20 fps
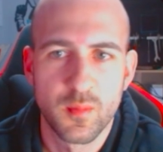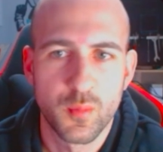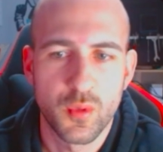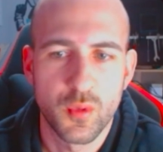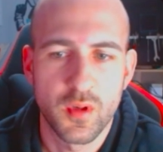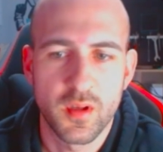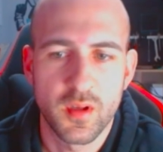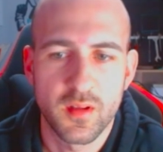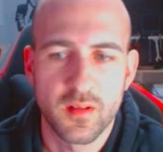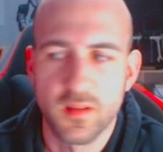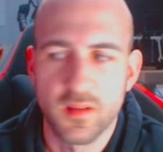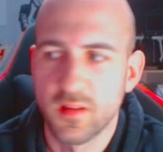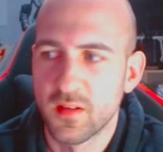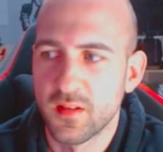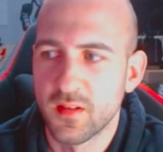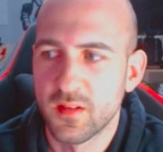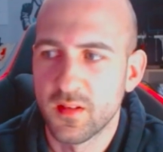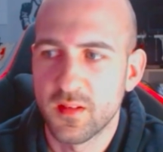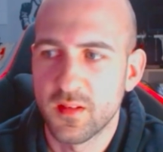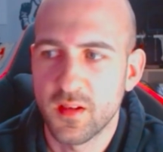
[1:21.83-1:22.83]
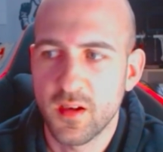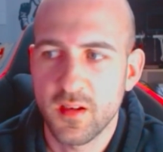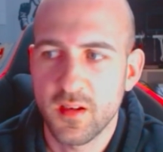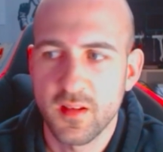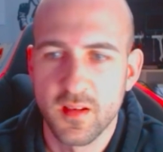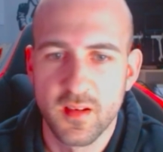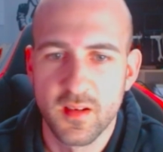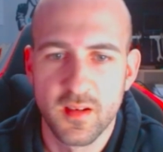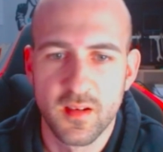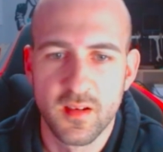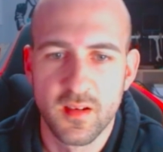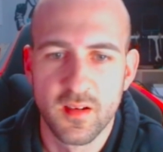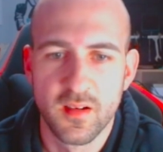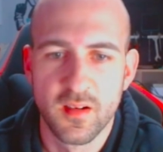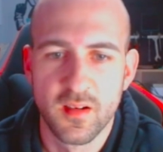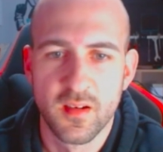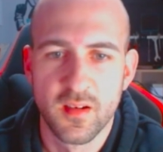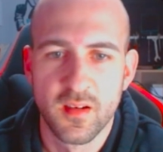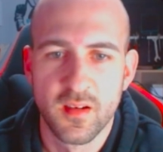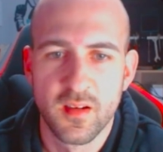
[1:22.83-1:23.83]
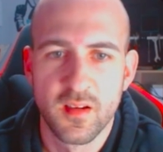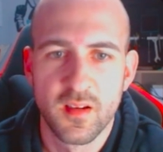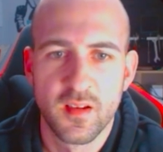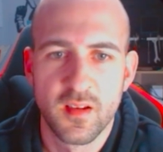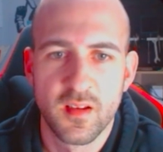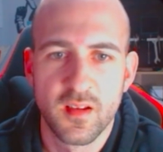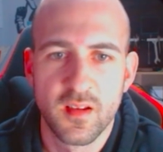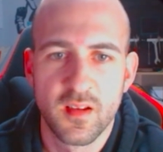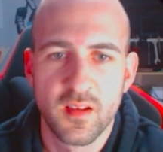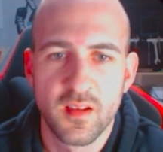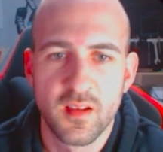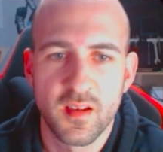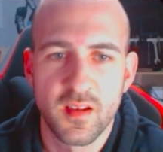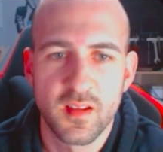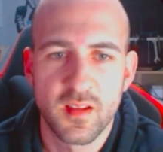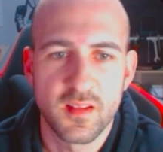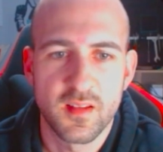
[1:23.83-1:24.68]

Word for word: press start and